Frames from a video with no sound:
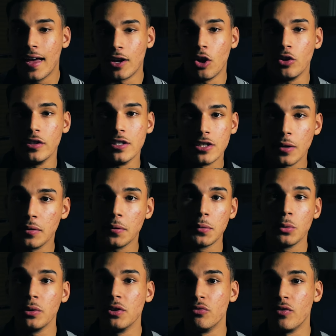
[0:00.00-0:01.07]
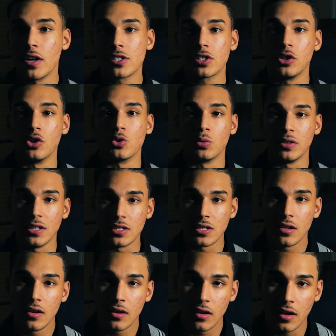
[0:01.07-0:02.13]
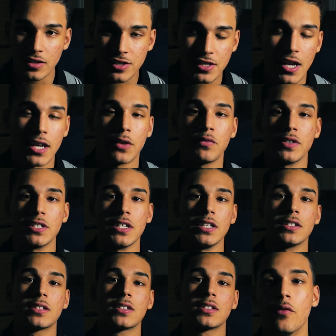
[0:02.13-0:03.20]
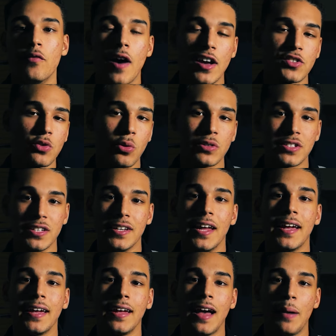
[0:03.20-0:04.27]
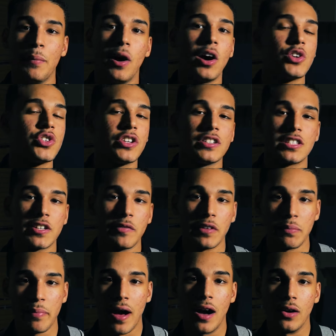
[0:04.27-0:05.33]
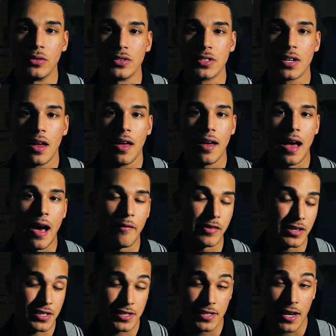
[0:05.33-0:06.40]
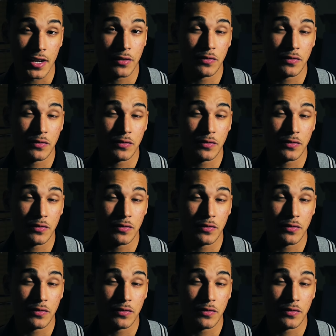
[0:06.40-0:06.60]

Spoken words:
and all these WWE wrestlers with these aesthetic physiques. Fast forward to today, I'm 170 pounds. I have an aesthetic